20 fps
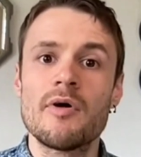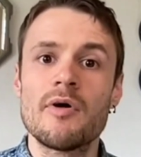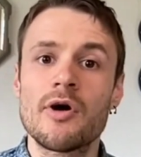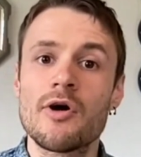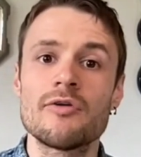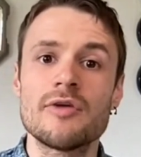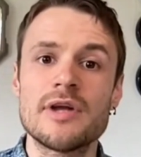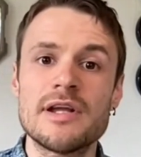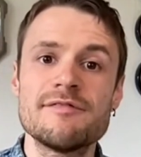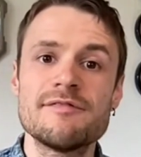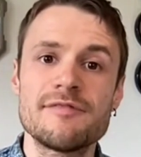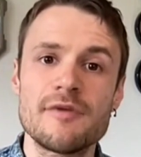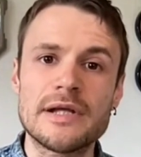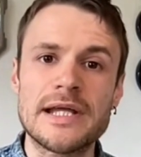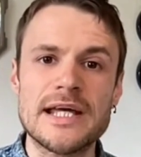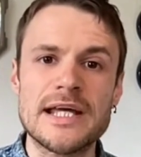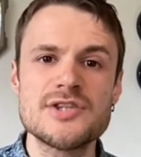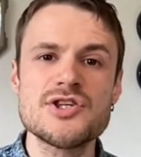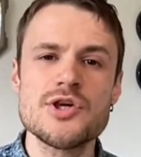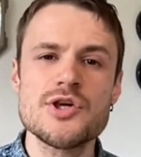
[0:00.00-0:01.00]
currently
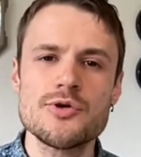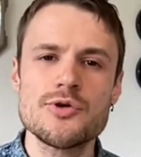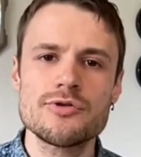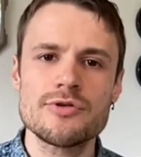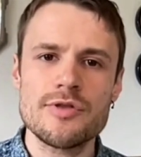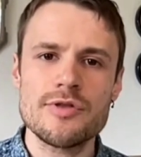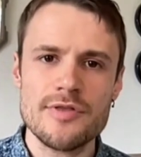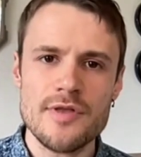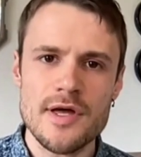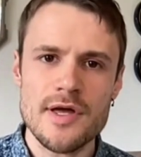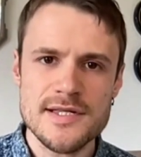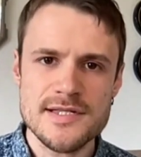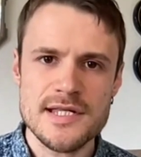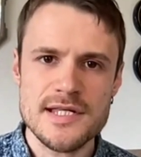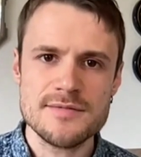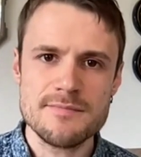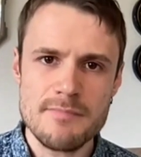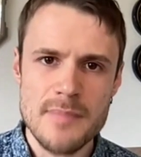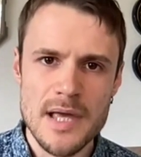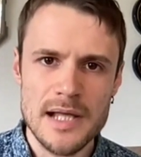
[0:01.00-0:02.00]
funneling
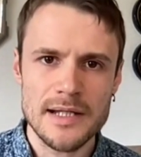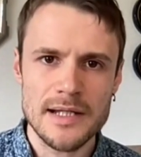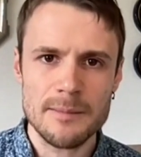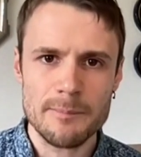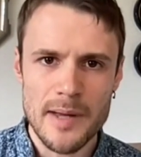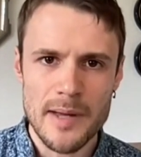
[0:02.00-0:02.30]
£236 million